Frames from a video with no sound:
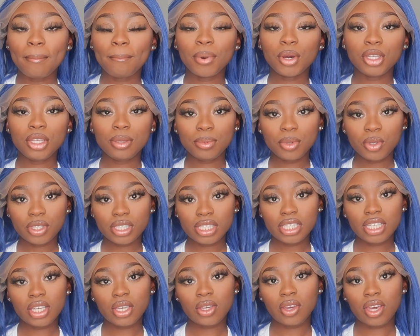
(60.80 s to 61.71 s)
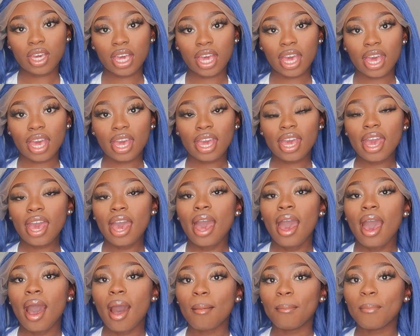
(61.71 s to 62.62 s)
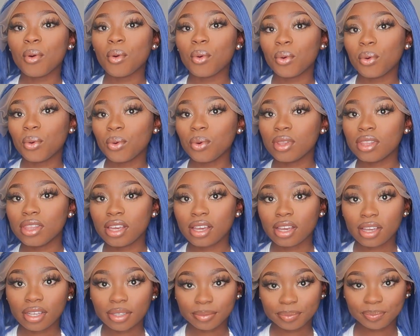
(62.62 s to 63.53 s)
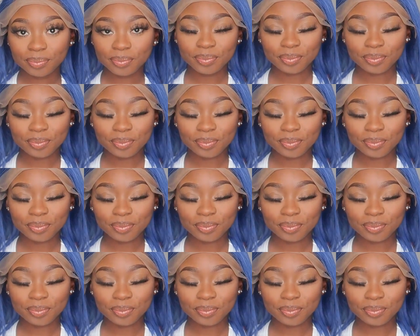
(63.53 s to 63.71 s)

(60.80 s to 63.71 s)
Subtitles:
Body Boutique UK. I'll put all the